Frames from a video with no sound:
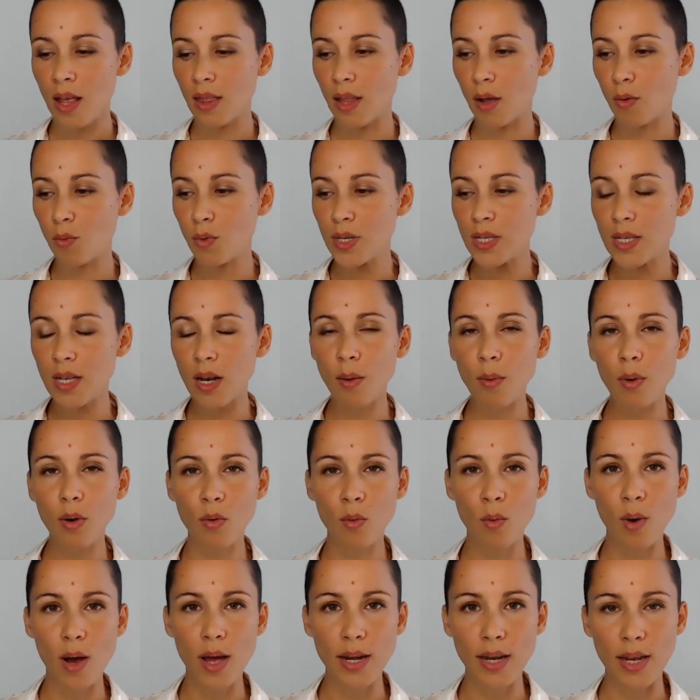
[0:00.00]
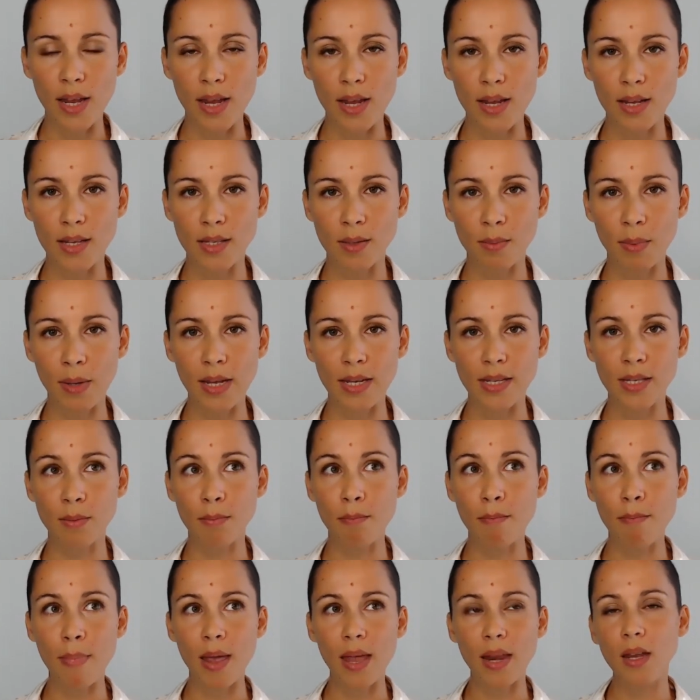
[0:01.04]
Now, reason number 1 is
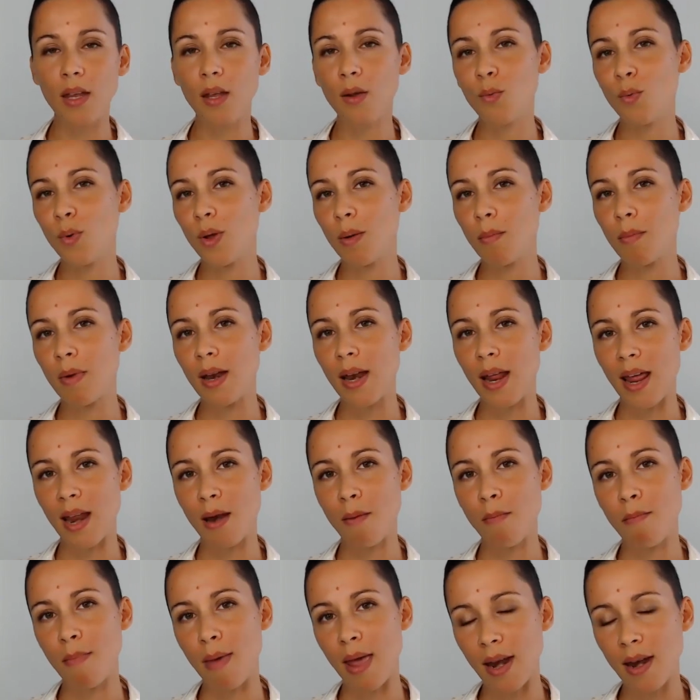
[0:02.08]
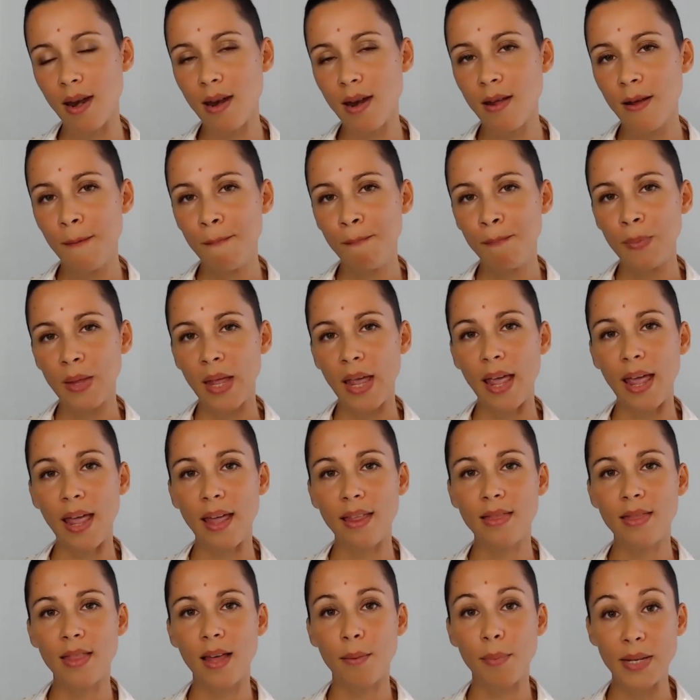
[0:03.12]
because many women and men
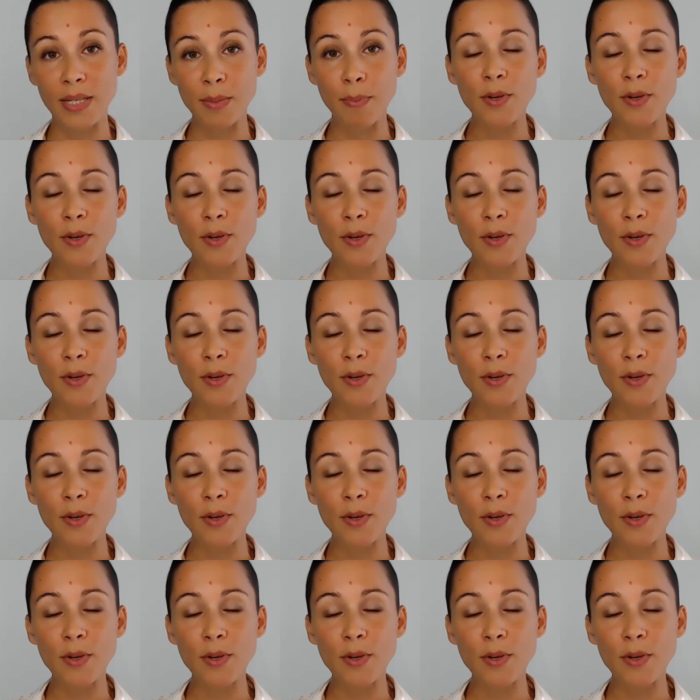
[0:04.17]
end up,